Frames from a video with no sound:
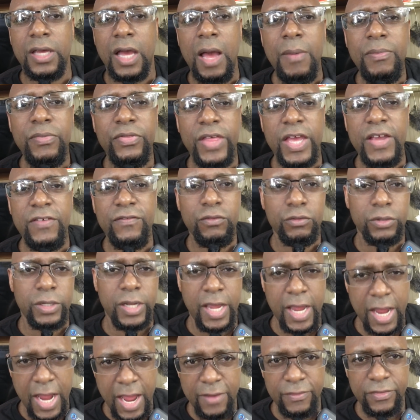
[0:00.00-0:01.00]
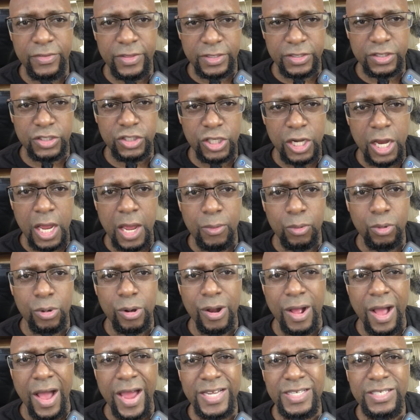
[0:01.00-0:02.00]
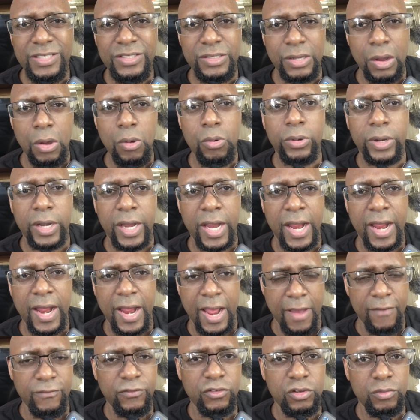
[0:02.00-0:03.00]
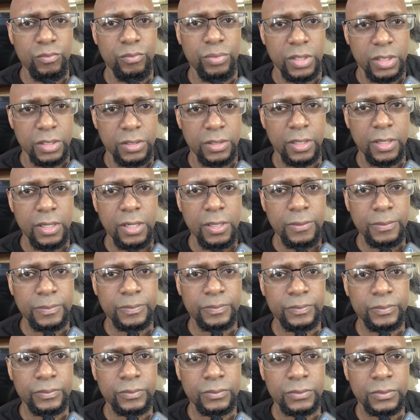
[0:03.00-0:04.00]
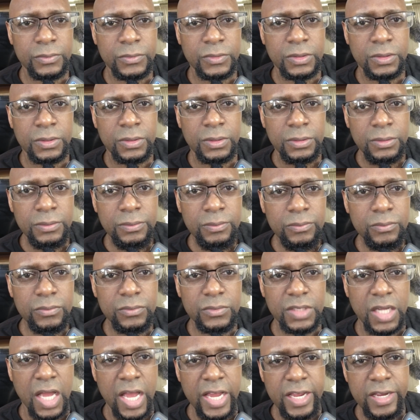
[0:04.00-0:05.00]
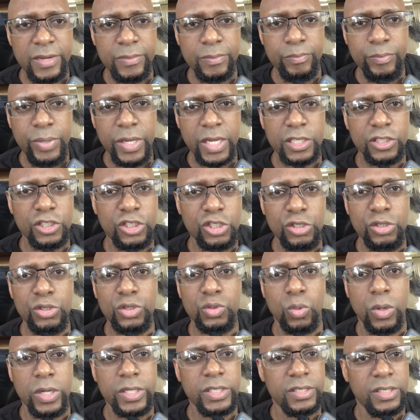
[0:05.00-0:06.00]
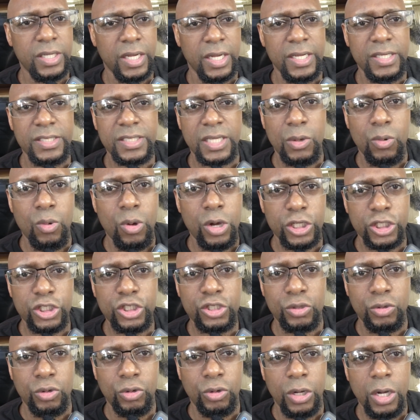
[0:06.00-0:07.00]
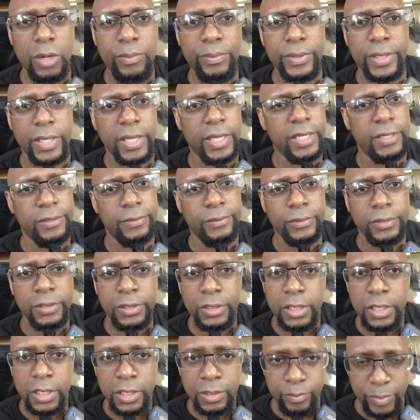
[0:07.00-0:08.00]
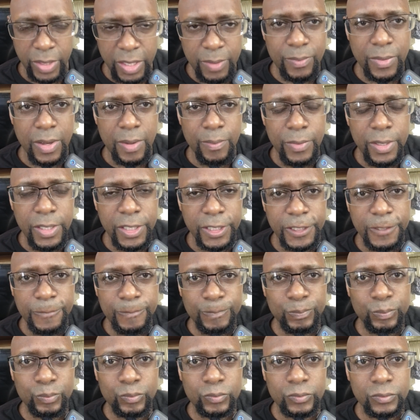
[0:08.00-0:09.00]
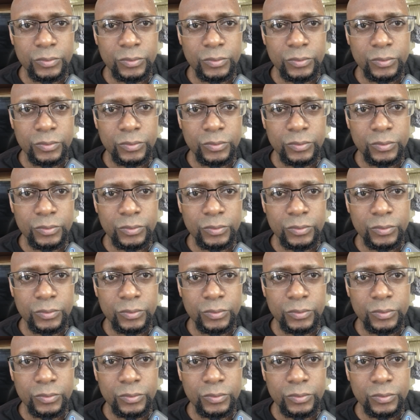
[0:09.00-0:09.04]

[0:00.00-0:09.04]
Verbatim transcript: I'm thankful to have this job where I don't have to be there. I can pick and choose what days I want to show up and make my money